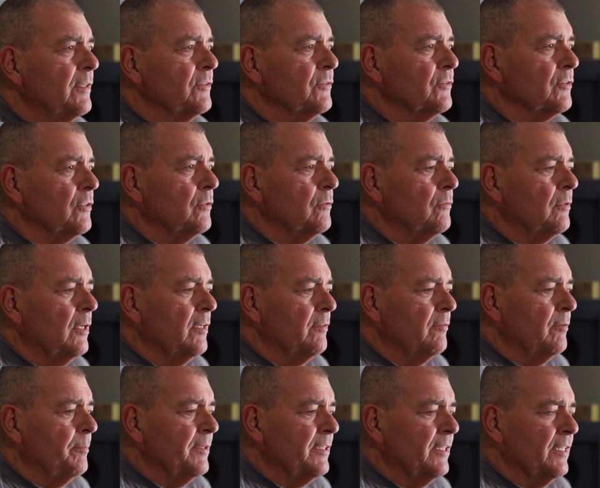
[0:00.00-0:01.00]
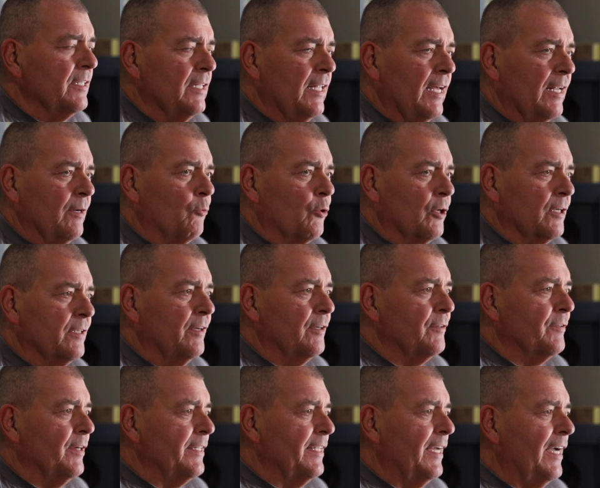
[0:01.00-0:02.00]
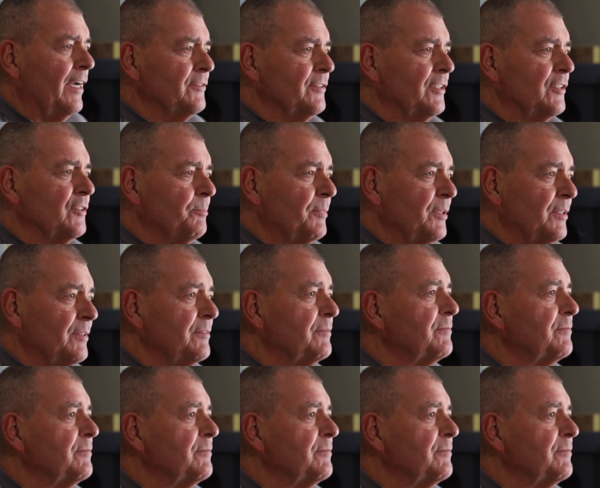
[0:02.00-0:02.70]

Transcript: so we've been getting a lot of work done around the house that's been